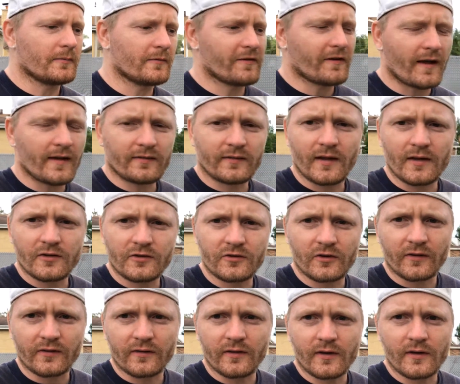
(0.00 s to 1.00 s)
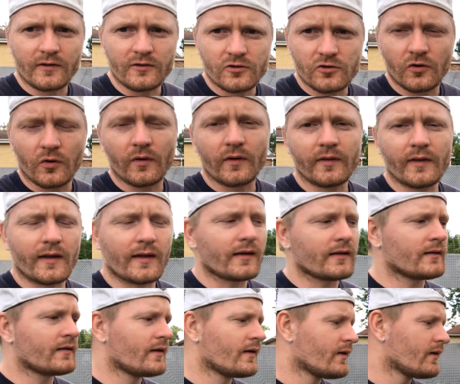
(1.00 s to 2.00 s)
Fast Etch, just to ensure
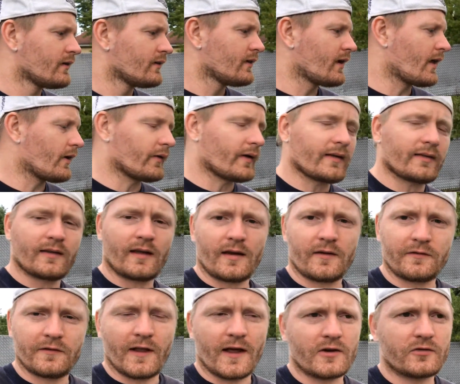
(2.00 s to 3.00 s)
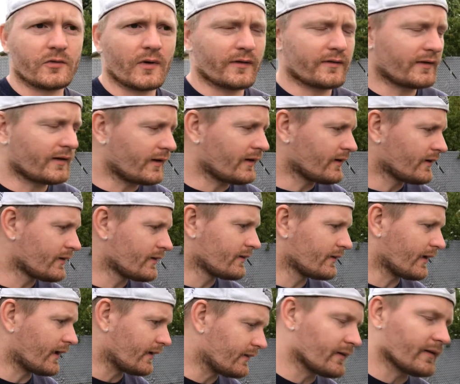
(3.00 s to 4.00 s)
that I don't get that flash rusting
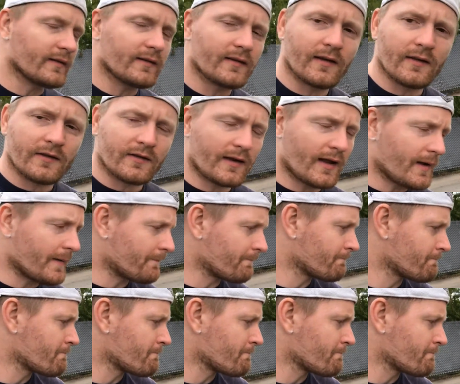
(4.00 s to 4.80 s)
like I did the other day.